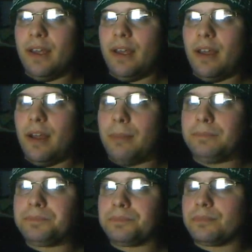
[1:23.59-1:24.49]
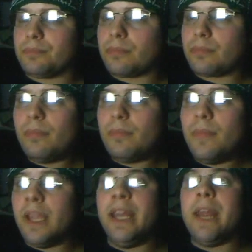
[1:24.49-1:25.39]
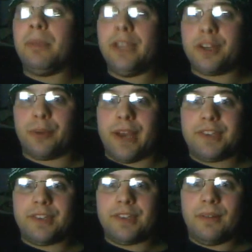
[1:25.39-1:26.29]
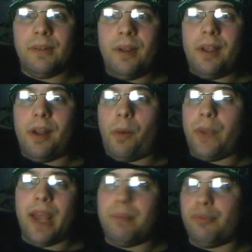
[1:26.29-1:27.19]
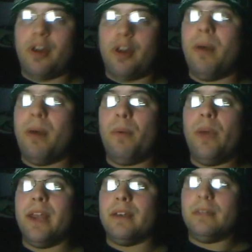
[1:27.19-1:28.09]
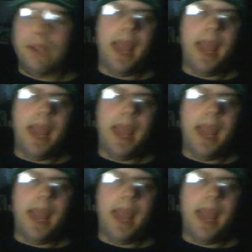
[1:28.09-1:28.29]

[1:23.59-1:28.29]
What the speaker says: Um, in a political race, we had Barack Obama win.